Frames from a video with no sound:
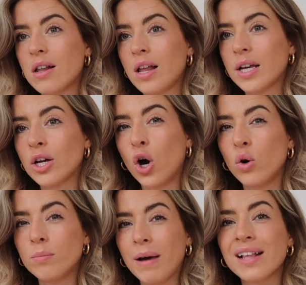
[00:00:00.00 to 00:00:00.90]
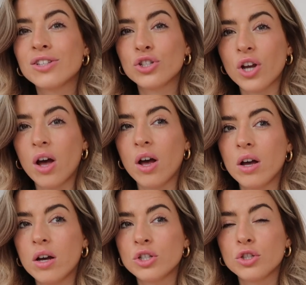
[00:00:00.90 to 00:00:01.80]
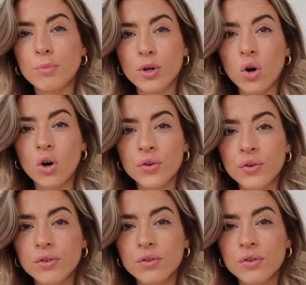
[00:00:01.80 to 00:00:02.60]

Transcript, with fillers: like an old man's shirt I just put it on